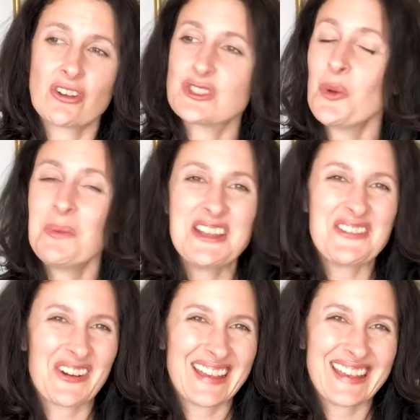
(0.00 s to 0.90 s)
So many of
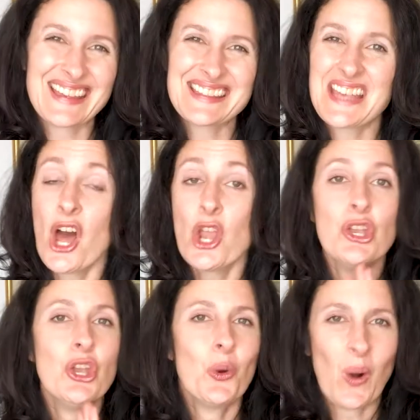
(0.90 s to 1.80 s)
our kids
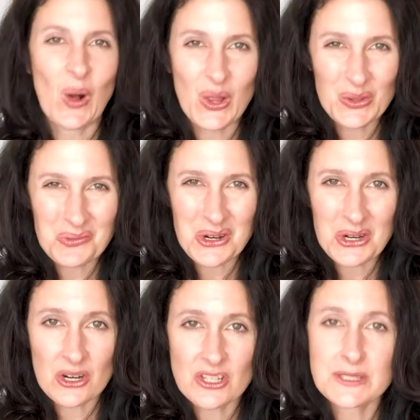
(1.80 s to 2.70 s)
know all the
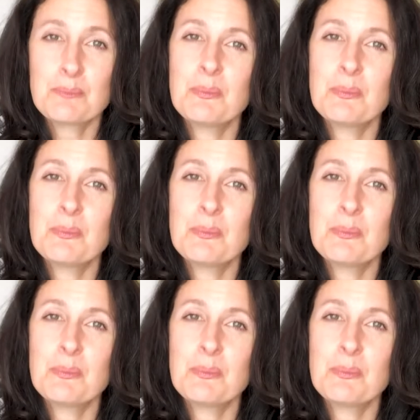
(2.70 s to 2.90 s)
words,